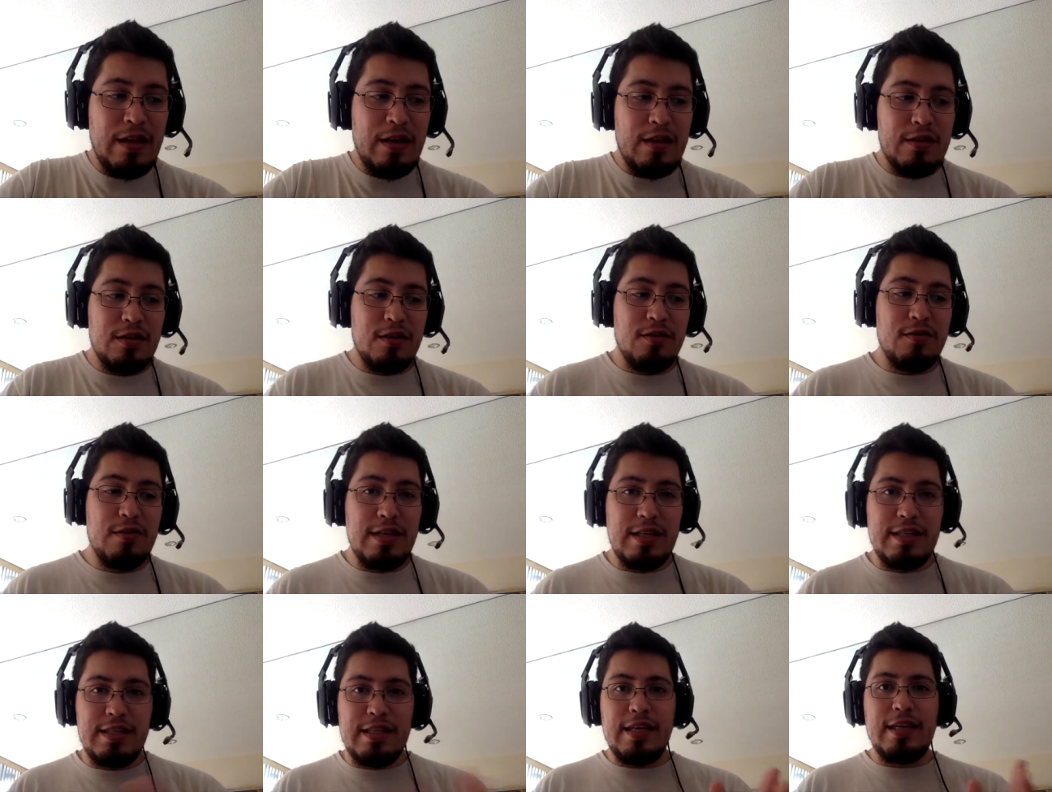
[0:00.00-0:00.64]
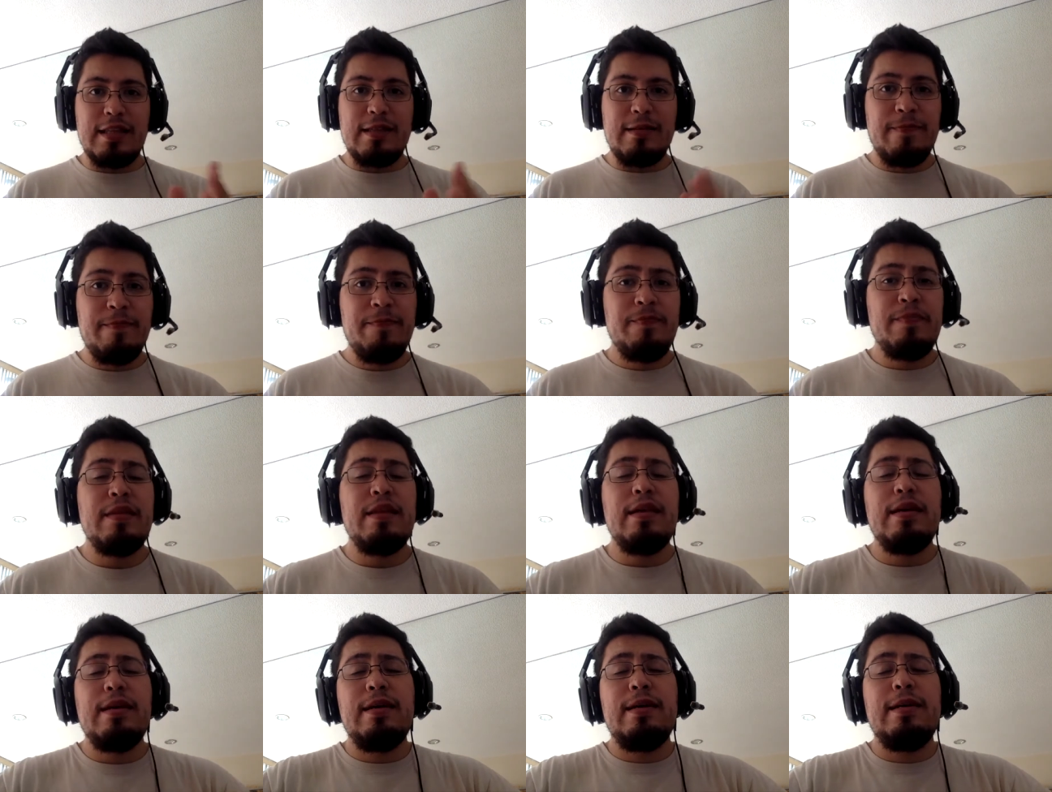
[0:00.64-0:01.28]
So that's it
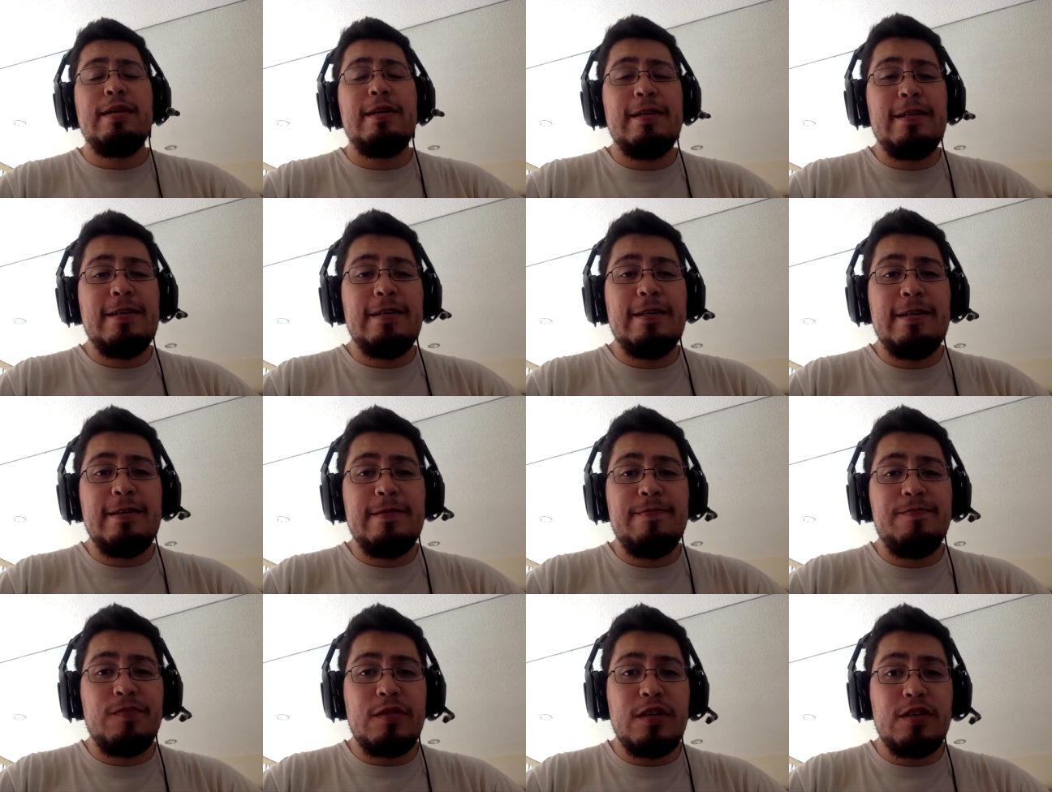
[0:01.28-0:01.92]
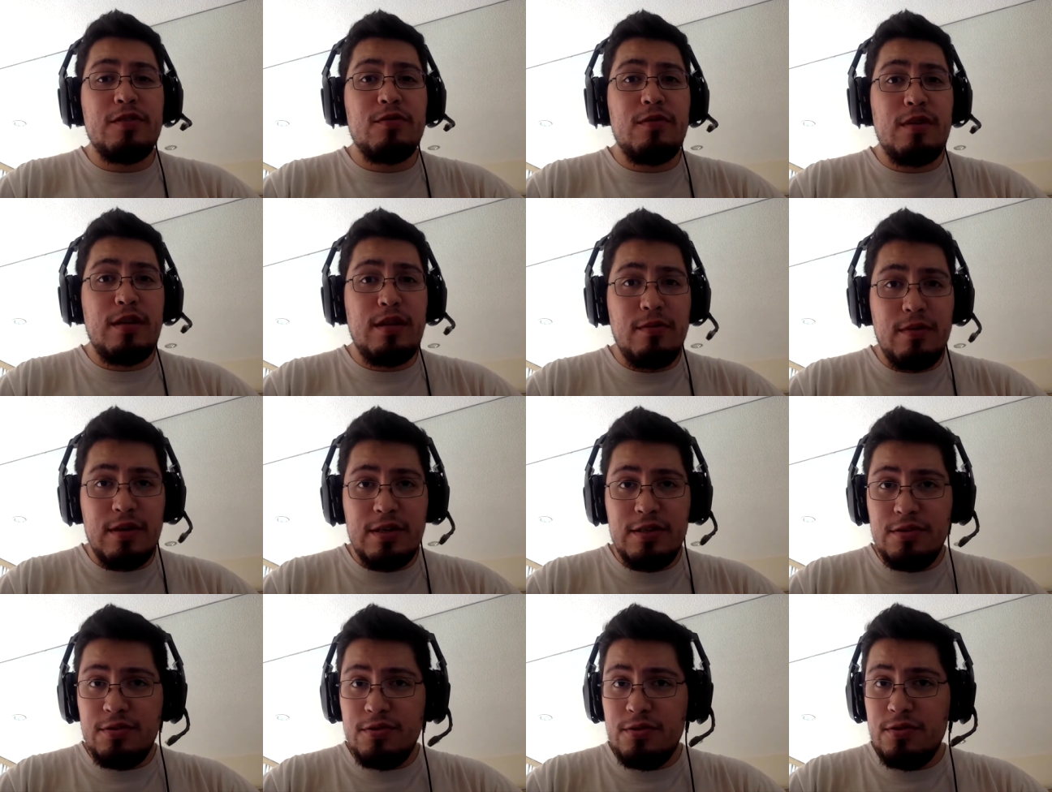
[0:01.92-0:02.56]
um, that's what I
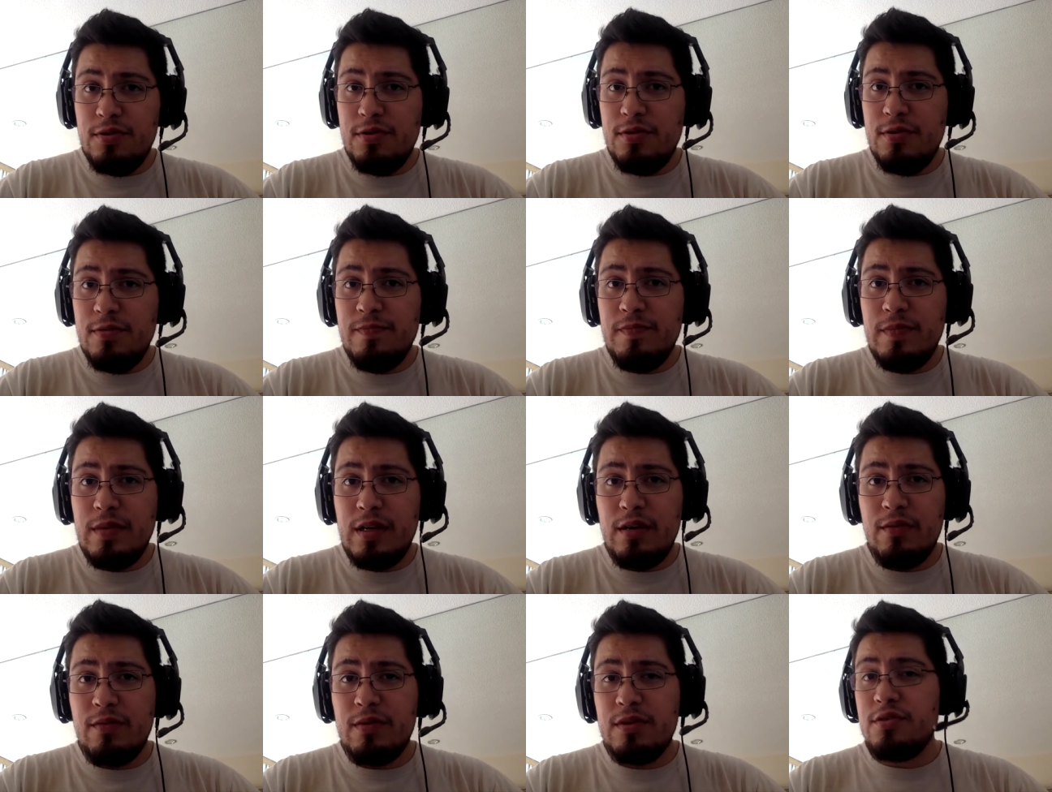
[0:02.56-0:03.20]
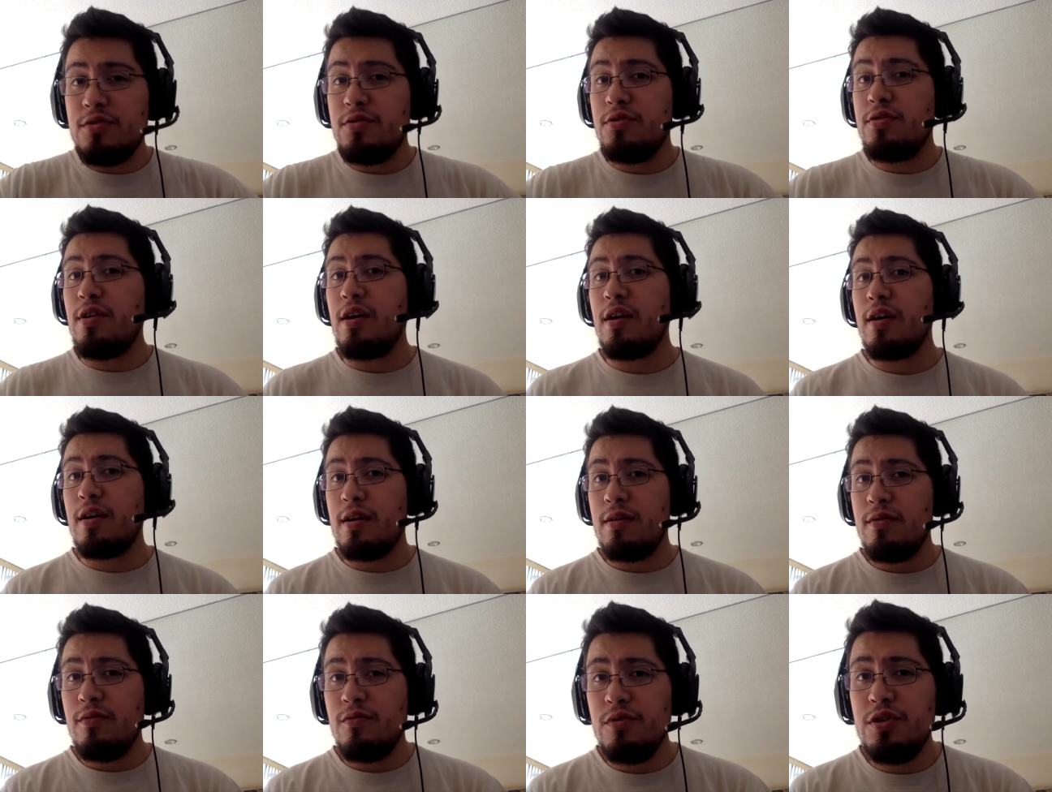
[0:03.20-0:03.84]
wanted to do. I wanted to
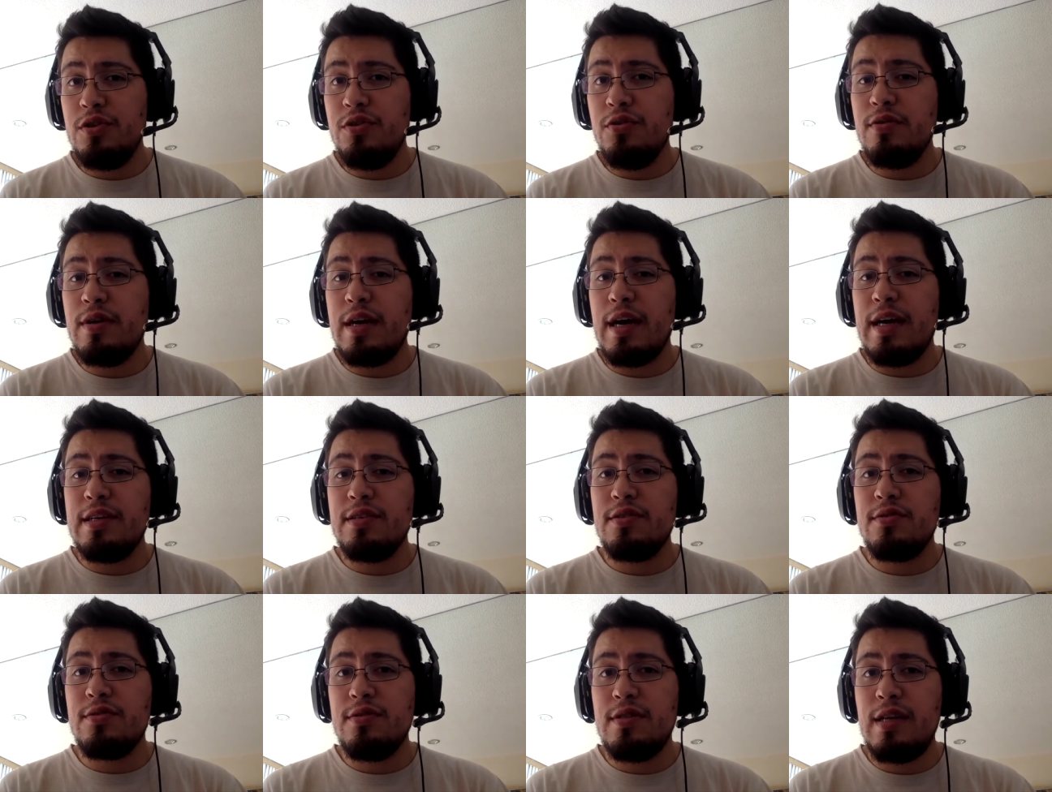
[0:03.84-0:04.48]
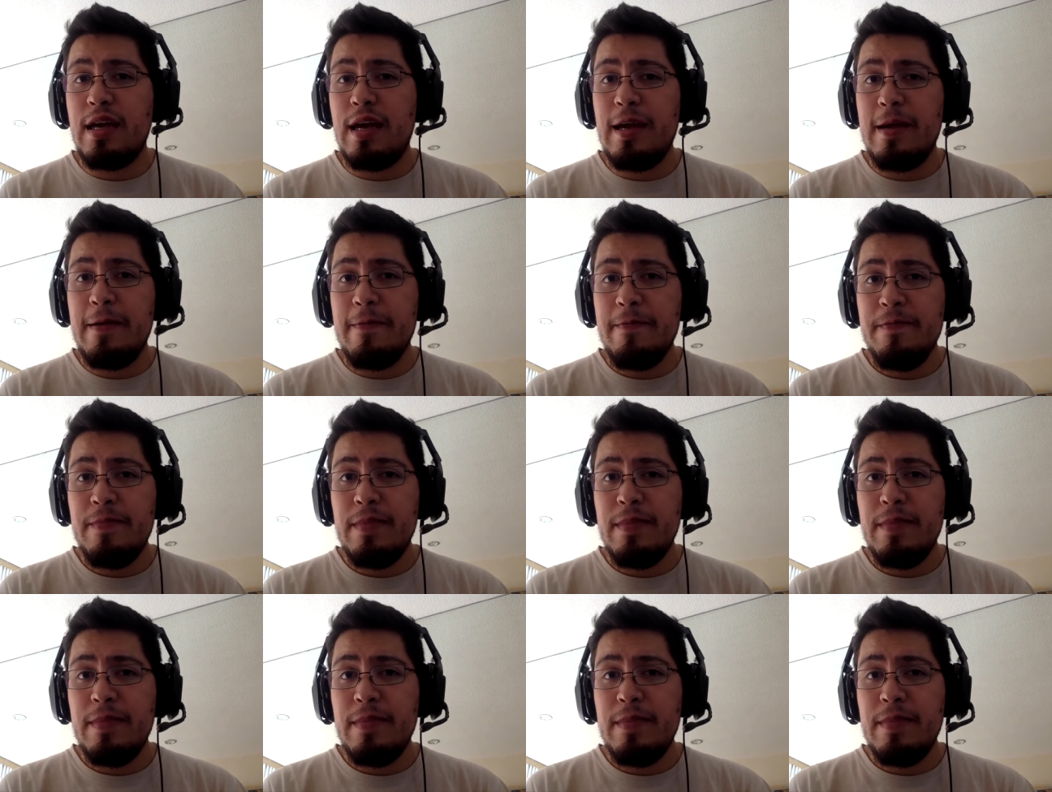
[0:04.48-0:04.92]
talk with you guys today.